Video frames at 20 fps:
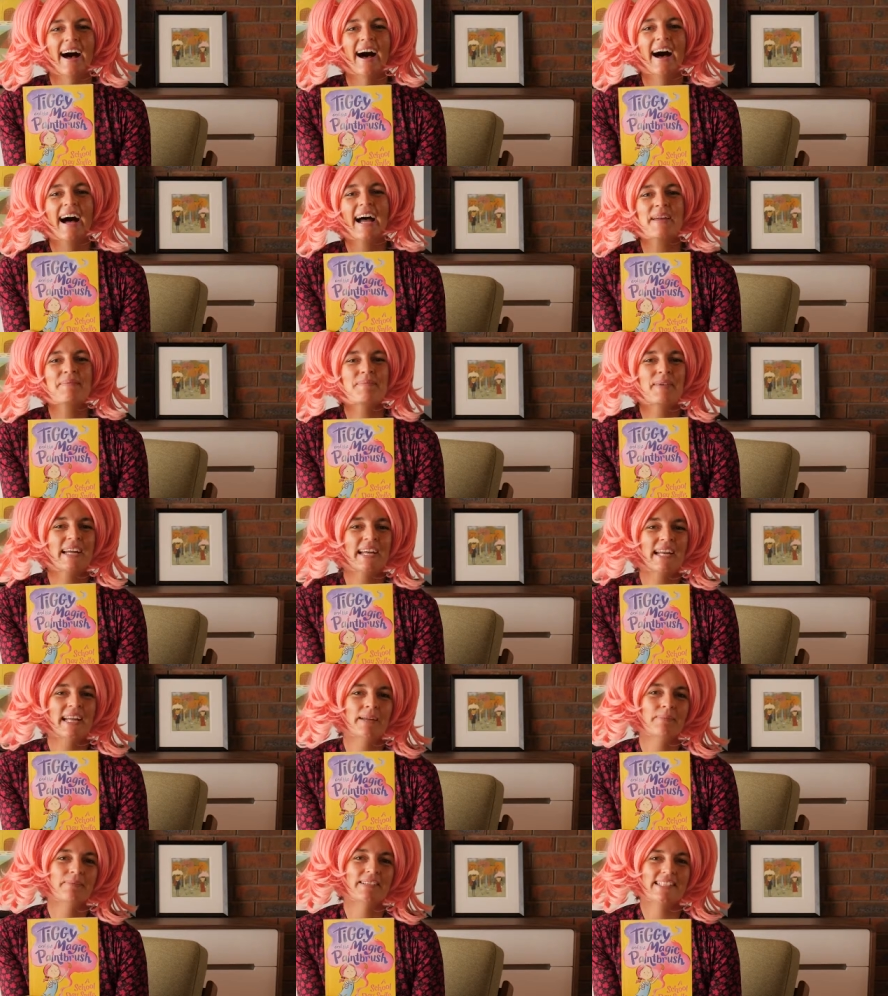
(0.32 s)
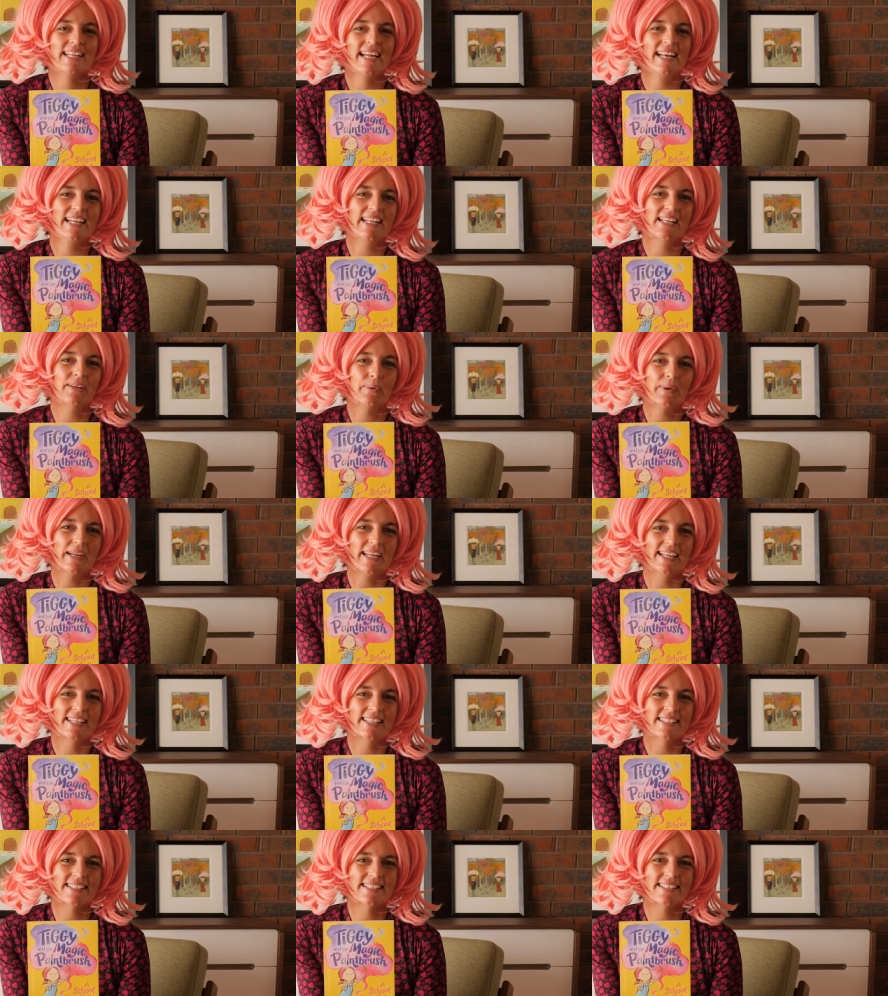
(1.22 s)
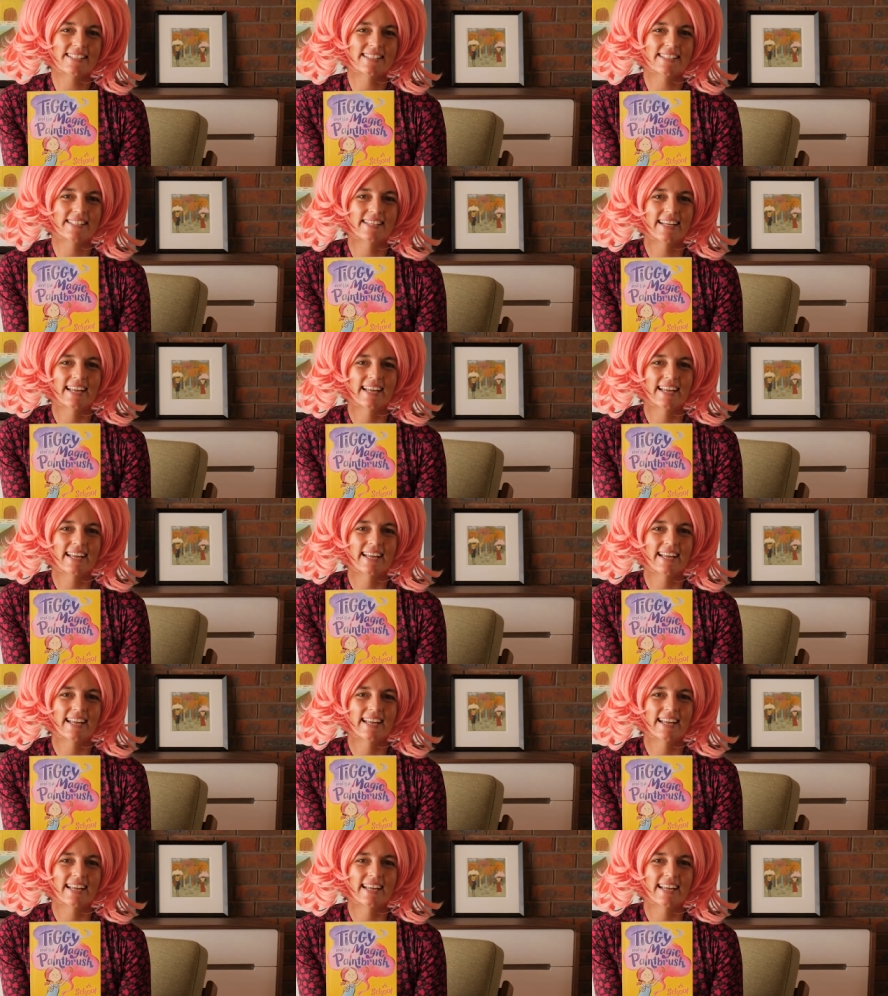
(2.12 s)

Hi, my name is Zanni Louise,